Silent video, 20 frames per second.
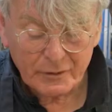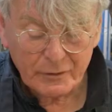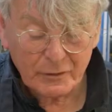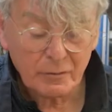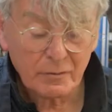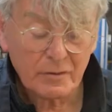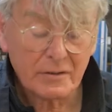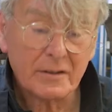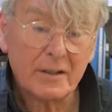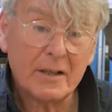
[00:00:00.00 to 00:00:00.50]

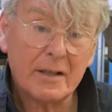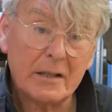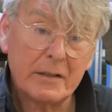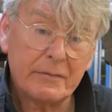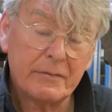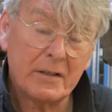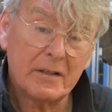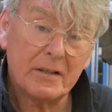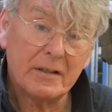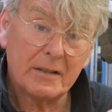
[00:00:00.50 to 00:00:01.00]
do say that
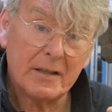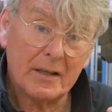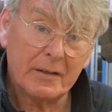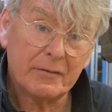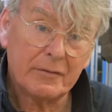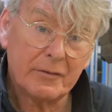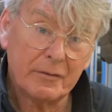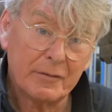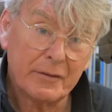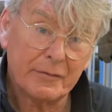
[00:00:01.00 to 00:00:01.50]
if you can get
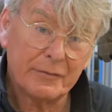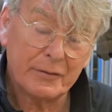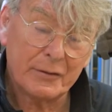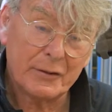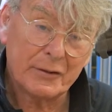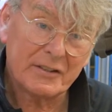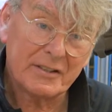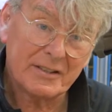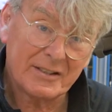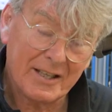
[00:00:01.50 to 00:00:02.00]
through the
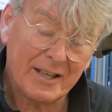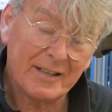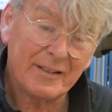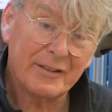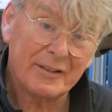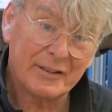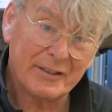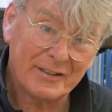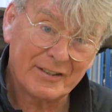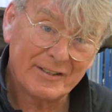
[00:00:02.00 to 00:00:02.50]
first 10
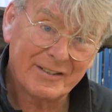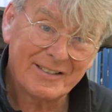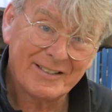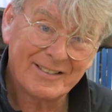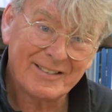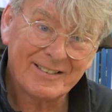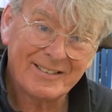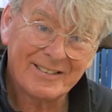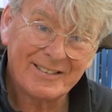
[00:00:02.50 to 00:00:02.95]
years,